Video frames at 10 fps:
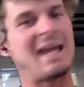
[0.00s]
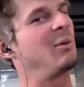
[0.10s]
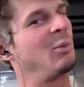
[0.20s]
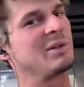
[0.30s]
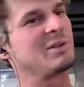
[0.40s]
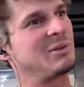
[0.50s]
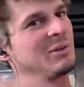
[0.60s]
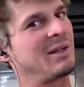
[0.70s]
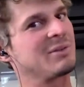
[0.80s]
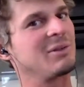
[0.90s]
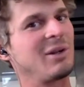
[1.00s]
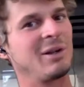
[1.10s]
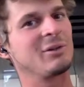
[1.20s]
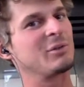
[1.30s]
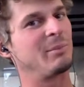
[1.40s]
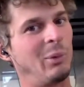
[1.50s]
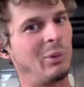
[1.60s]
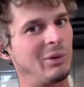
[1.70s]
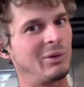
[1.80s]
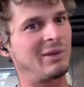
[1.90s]
and it wasn't $2,000
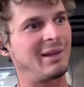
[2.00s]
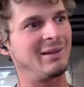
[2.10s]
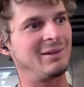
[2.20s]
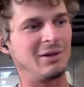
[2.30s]
more than